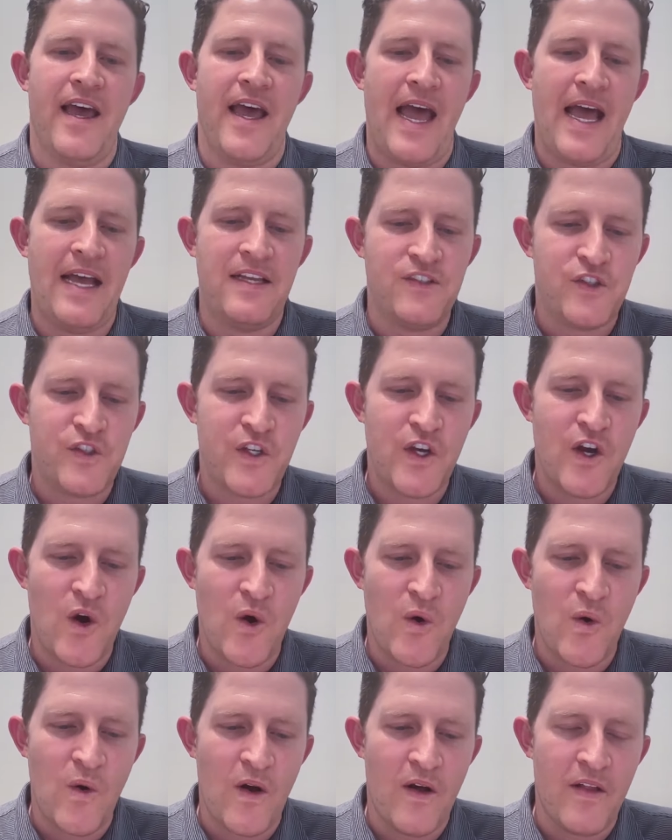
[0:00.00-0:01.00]
And
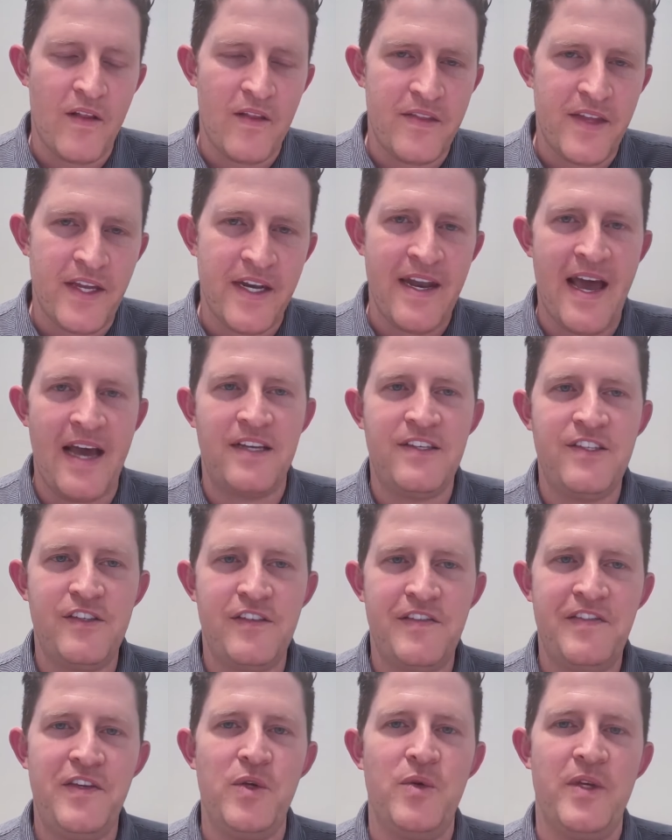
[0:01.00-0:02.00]
so the
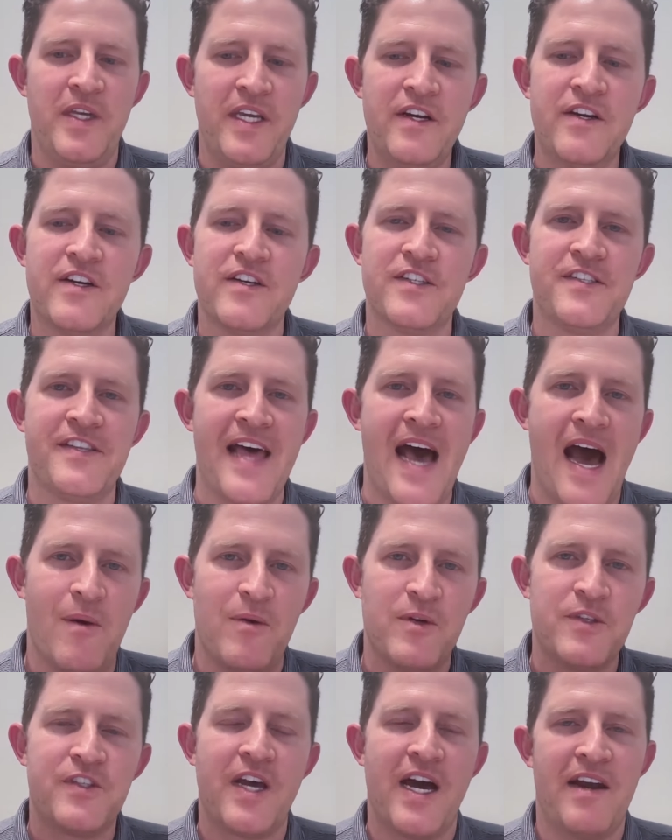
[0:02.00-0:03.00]
next few years, that
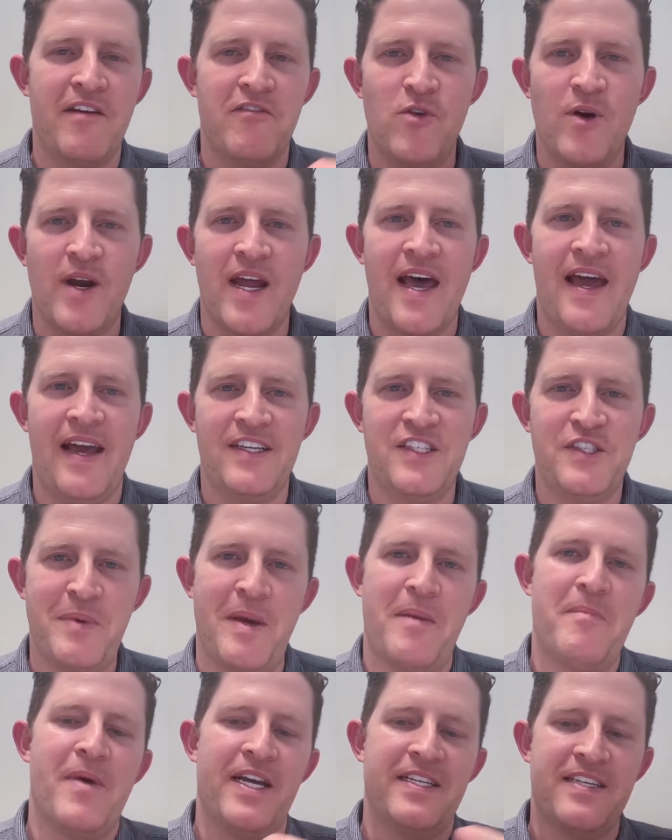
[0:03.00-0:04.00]
was kind of what I
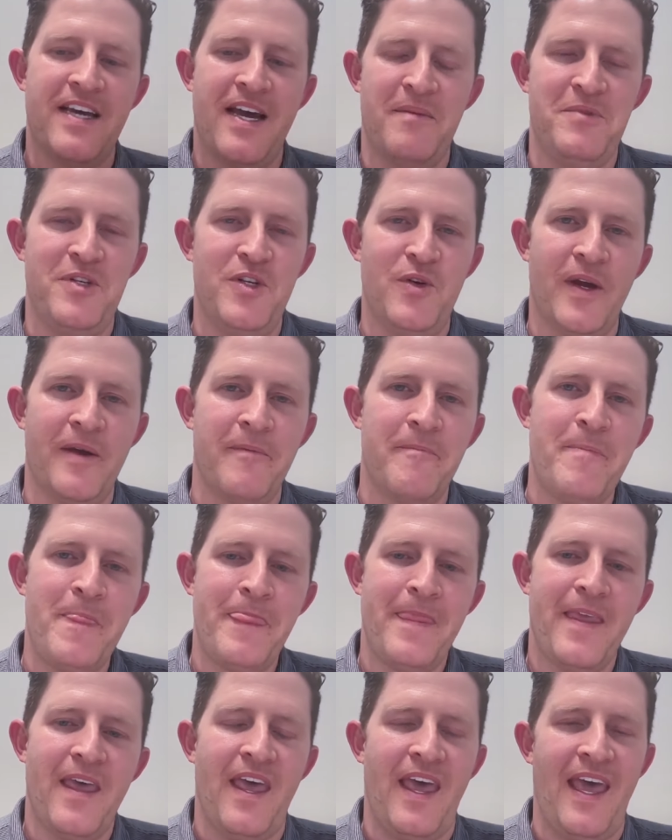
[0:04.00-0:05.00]
spent my time doing.
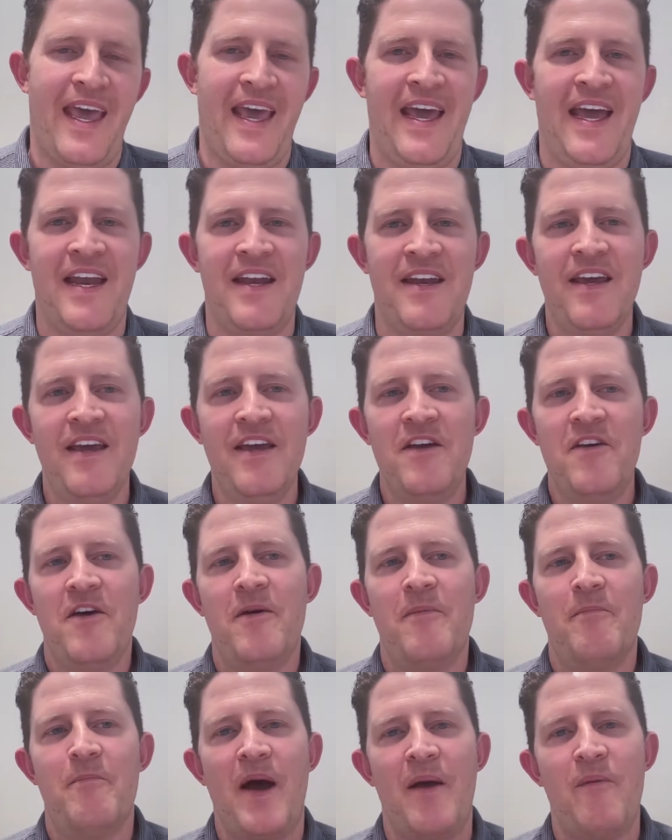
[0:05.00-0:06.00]
And
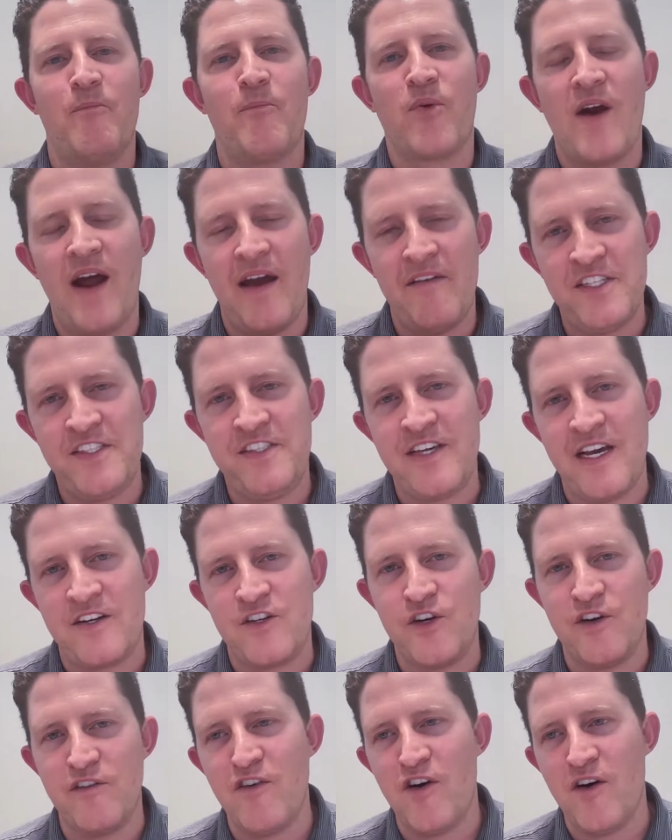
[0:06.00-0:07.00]
my private
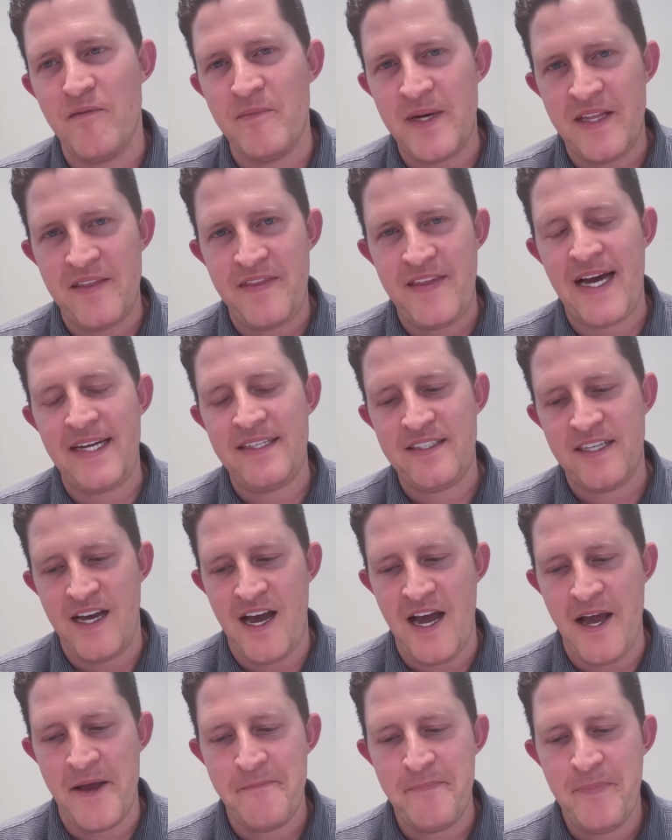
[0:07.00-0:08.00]
sector involvement at that
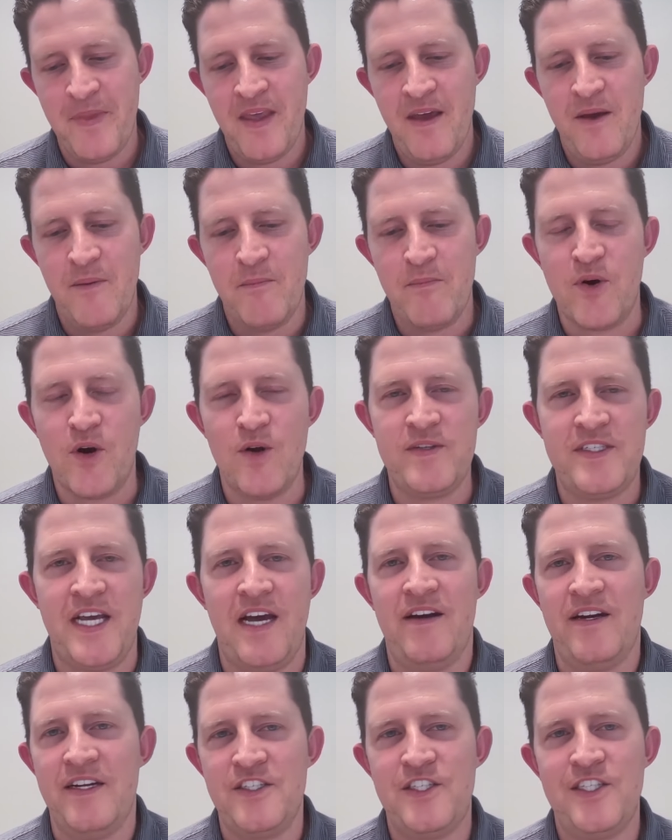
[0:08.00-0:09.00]
time broke
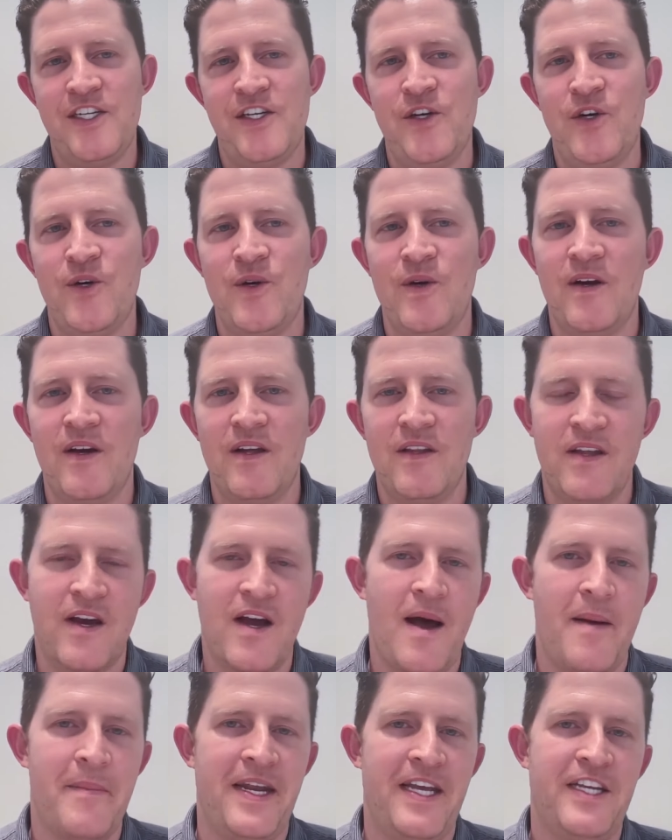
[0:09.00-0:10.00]
down into a
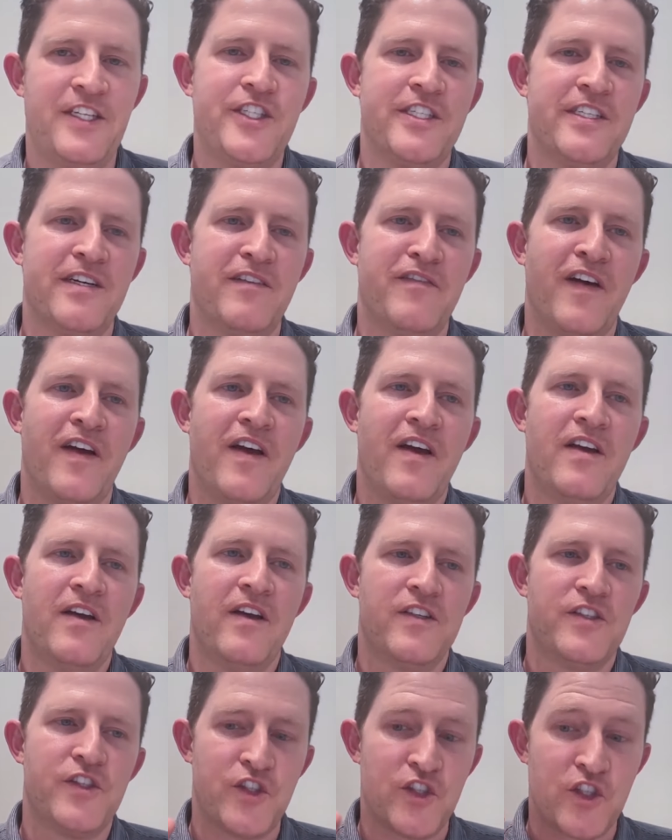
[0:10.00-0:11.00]
combination of
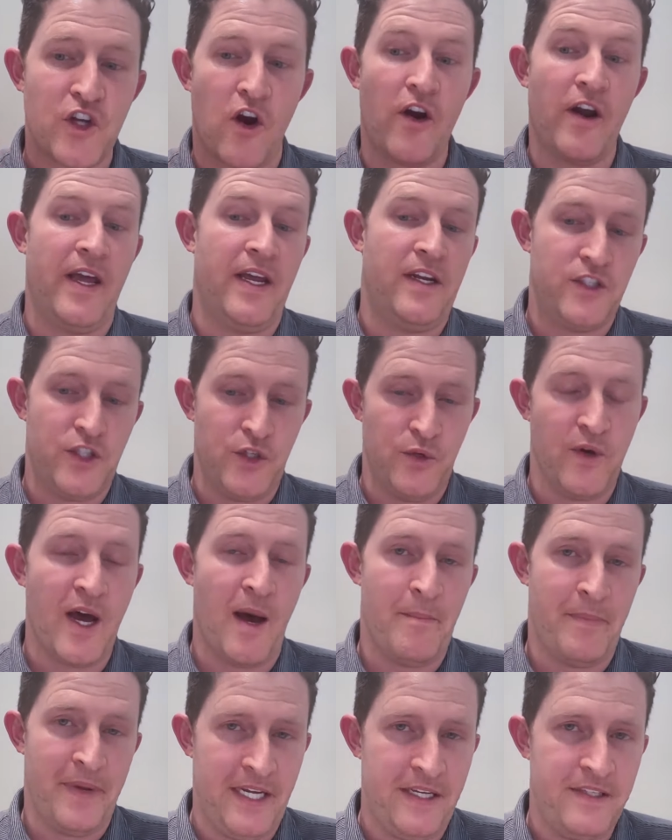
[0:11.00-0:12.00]
starting two
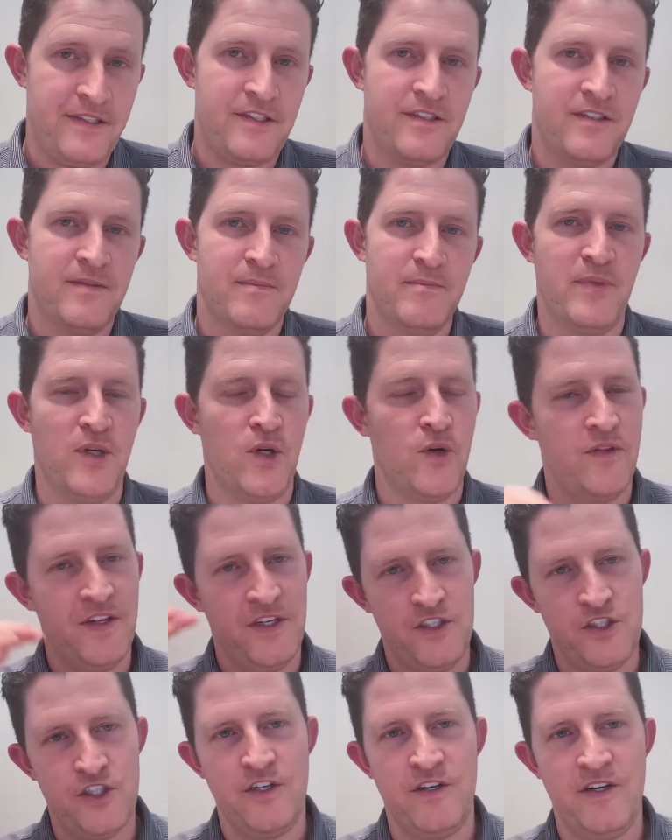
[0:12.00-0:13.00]
companies, both
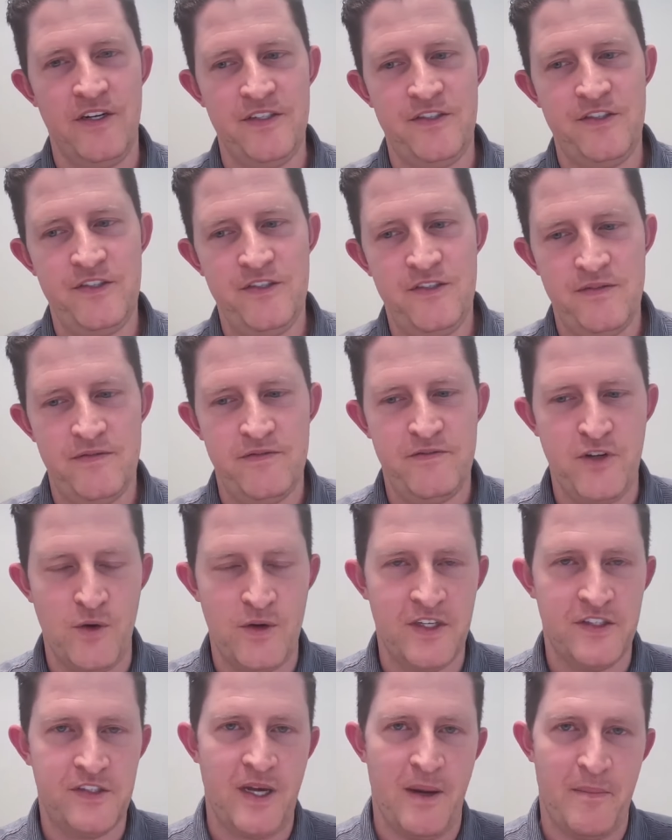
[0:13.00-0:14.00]

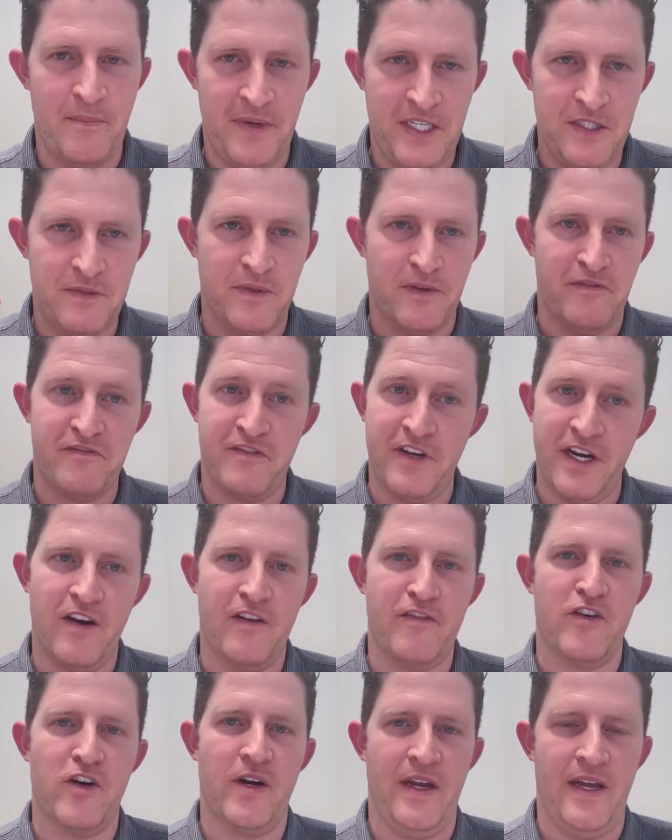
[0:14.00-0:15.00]
insurance-focused companies, but very,
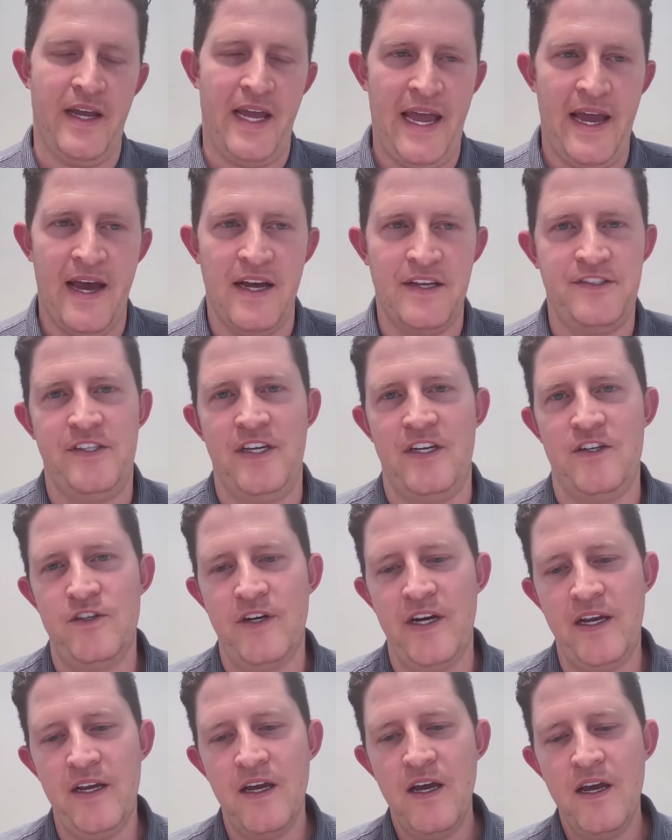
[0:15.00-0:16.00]
very
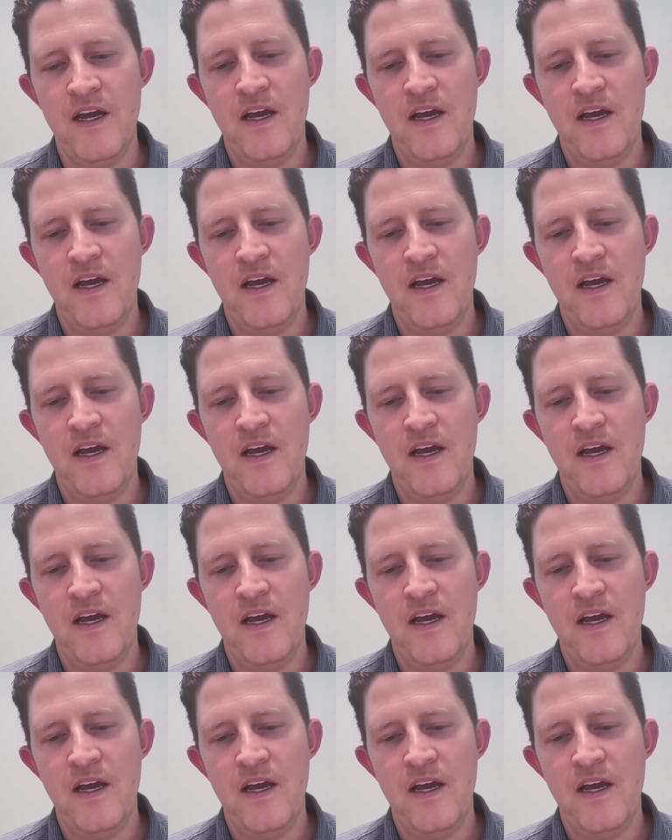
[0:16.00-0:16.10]
AI-centric.